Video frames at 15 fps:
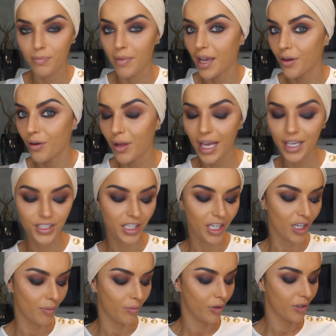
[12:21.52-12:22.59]
my whole
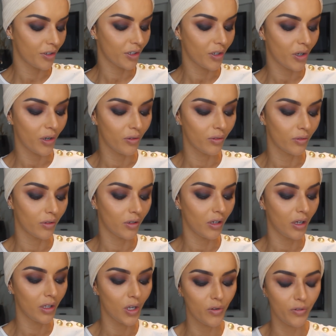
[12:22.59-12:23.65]
eyeshadow, I'm gonna go
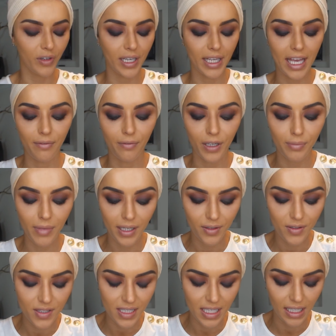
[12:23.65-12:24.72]
all over it again with my
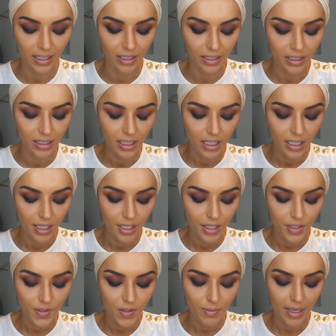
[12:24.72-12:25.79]
concealer,
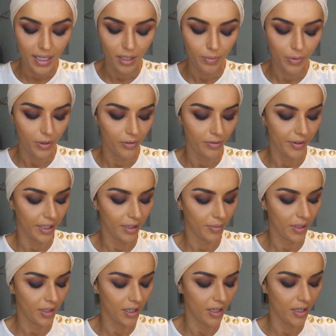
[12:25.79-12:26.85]
just to make it perfect,
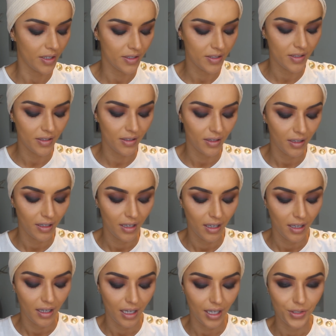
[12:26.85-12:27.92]
because
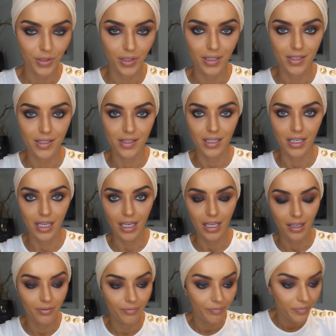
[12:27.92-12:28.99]
as you can
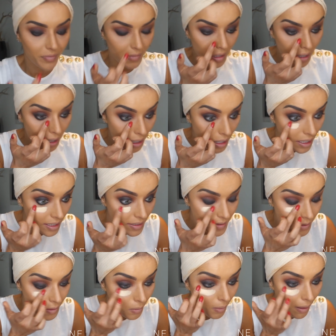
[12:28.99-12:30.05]
see, it's
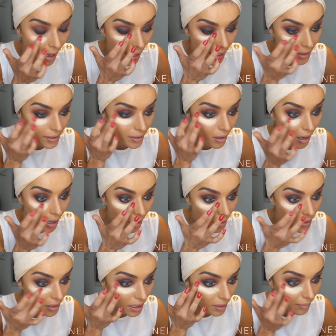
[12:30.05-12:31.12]
quite dark
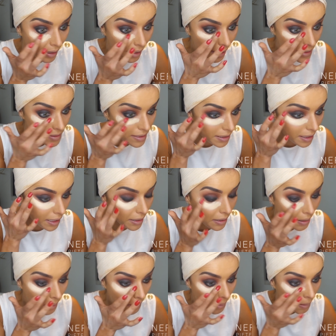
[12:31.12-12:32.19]
underneath my eyes again.